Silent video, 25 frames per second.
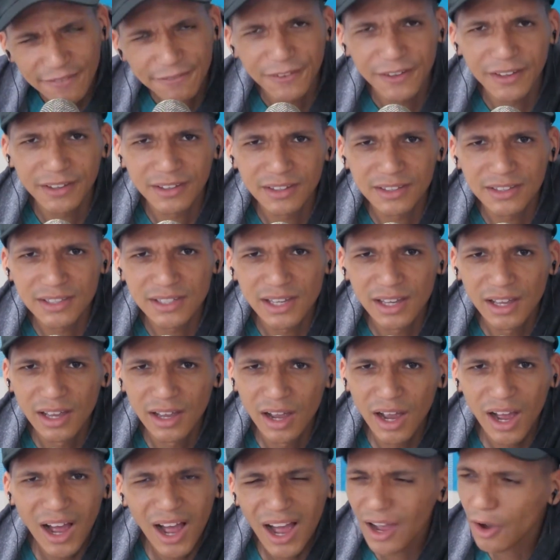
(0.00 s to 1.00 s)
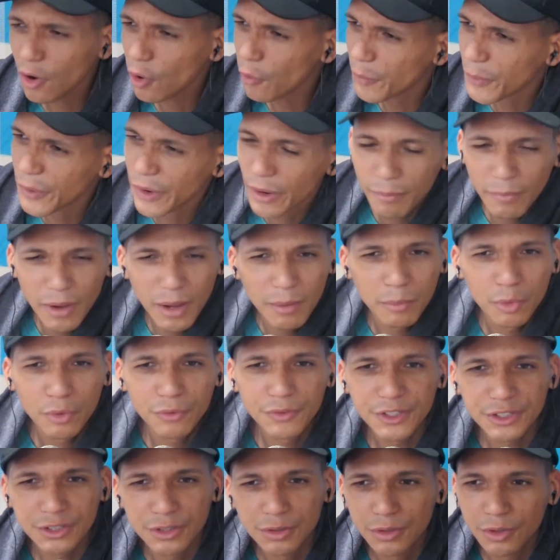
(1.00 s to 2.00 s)
thing is, I open up my Movie
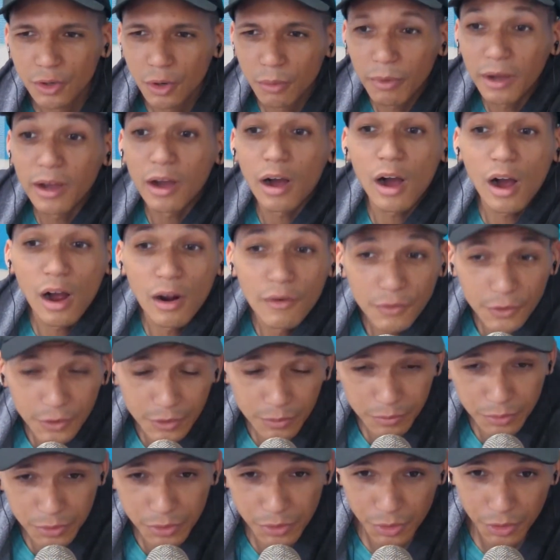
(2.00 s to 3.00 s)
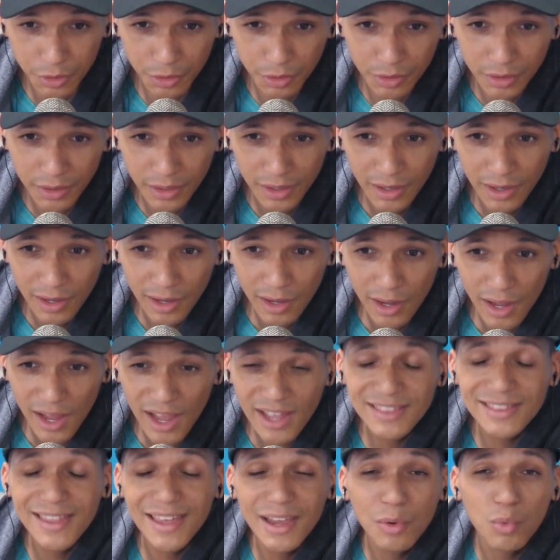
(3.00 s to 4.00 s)
Studio on my other computer,
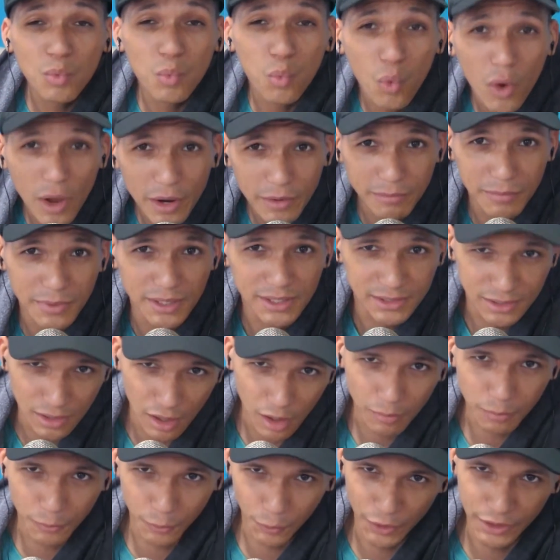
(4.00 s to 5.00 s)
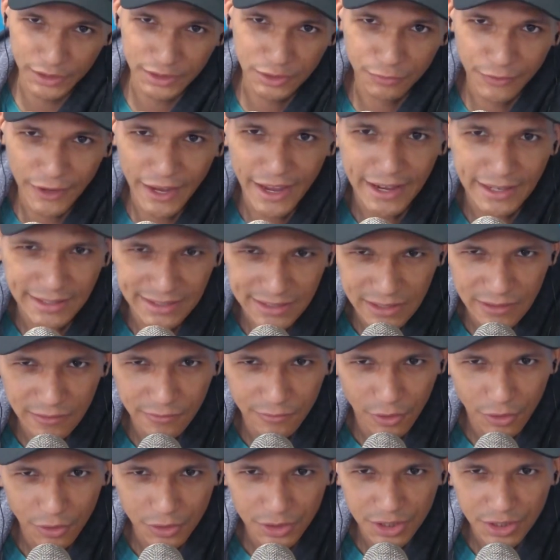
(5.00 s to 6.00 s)
and they want me to upgrade to the 18
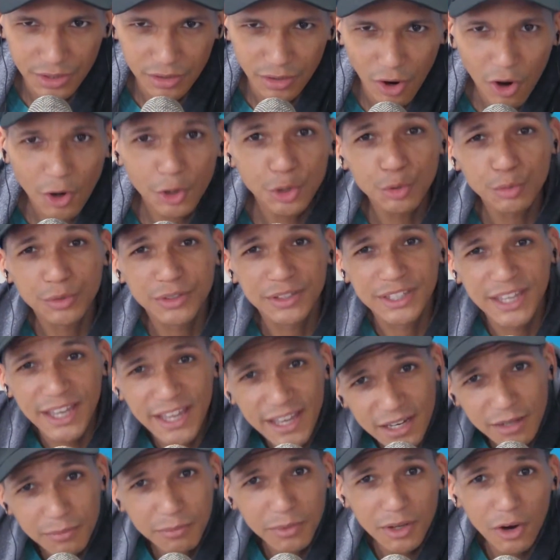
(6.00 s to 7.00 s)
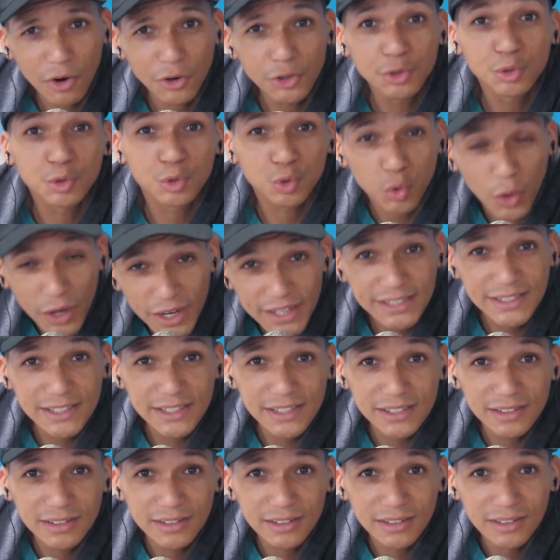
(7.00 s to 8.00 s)
version. Are you kidding me? Are you
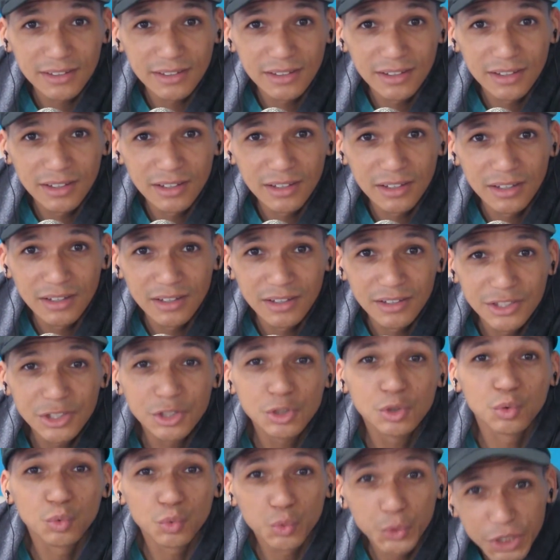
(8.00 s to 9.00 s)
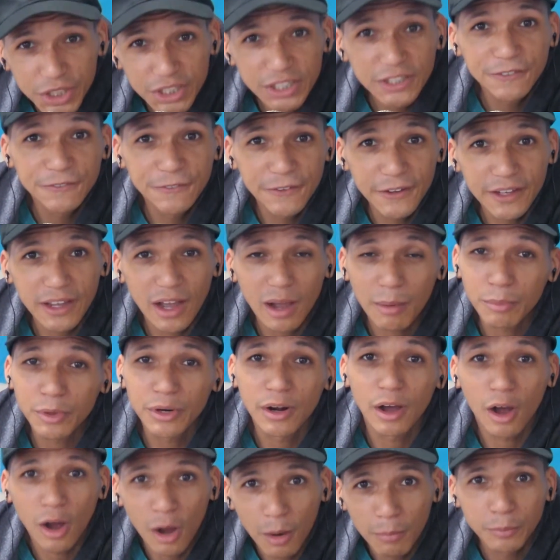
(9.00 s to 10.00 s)
crazy? Do you really think I'm going
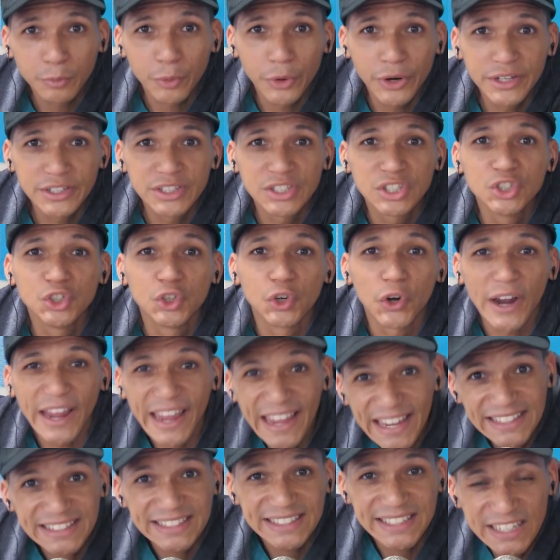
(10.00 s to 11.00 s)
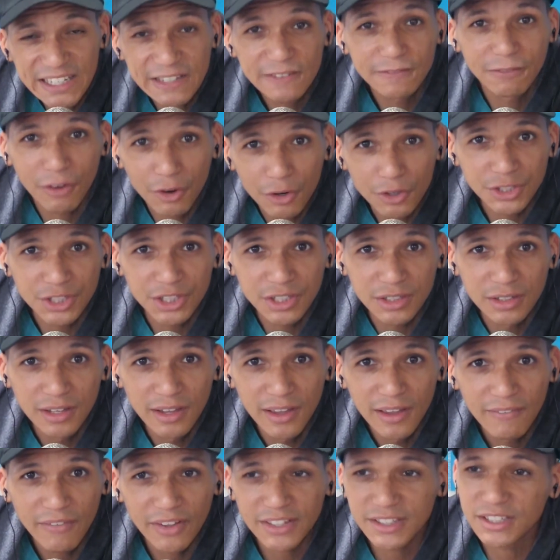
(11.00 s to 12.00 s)
to upgrade to your 18 version?
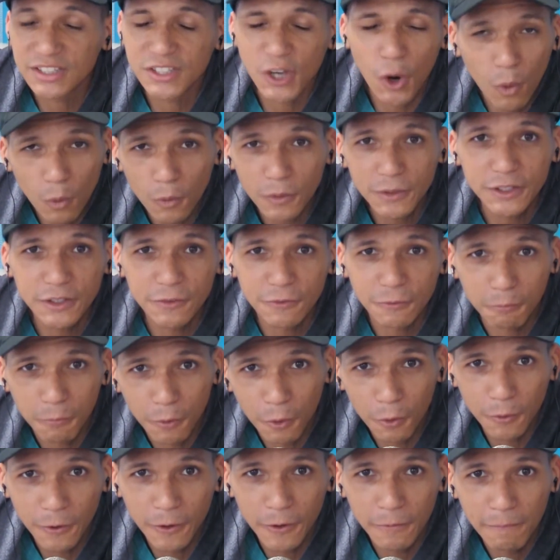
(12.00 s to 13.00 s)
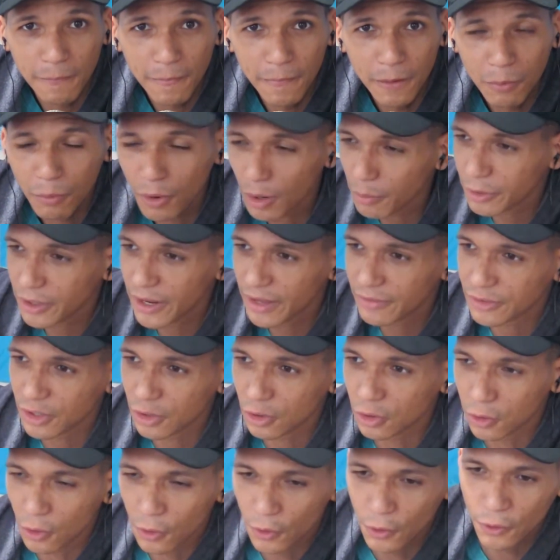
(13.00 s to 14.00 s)
That's a totally different program where I'm going to have to
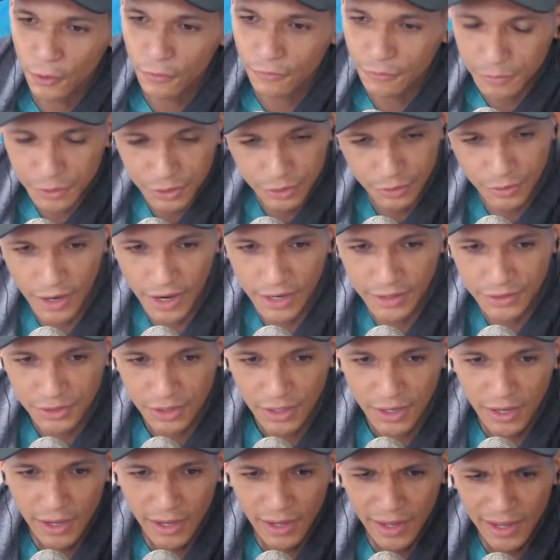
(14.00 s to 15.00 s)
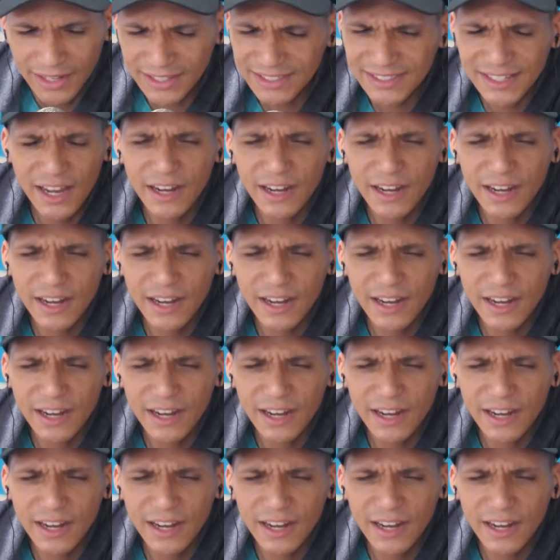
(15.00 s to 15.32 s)
learn from scratch. And it's